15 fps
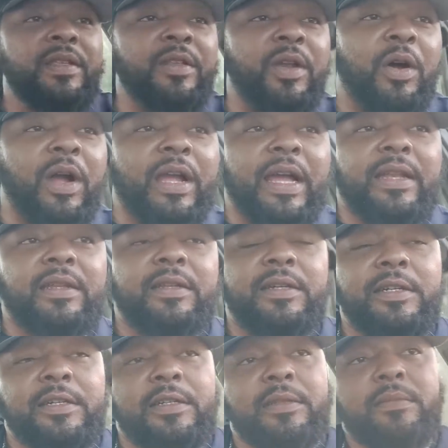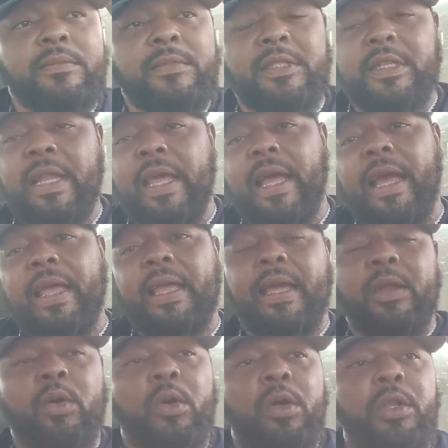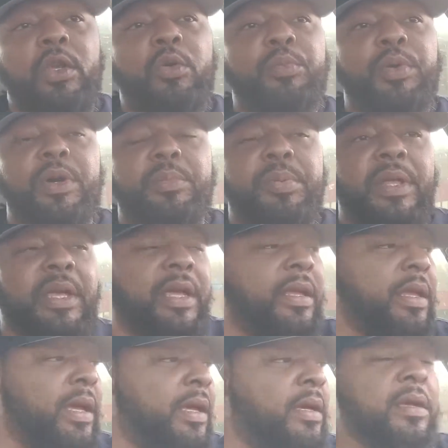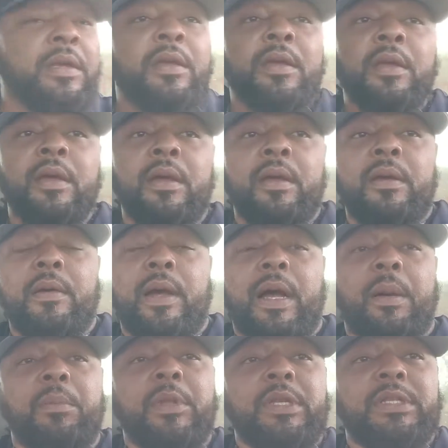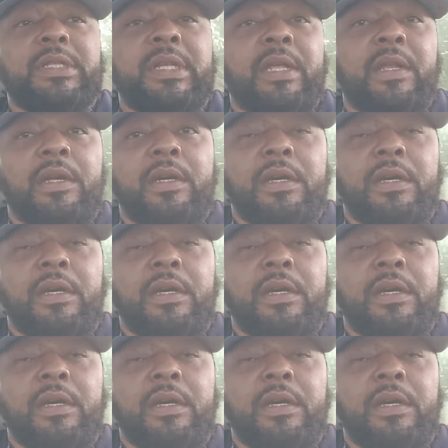You know, I got the, today I ain't got no audio book playing yet. I'm listening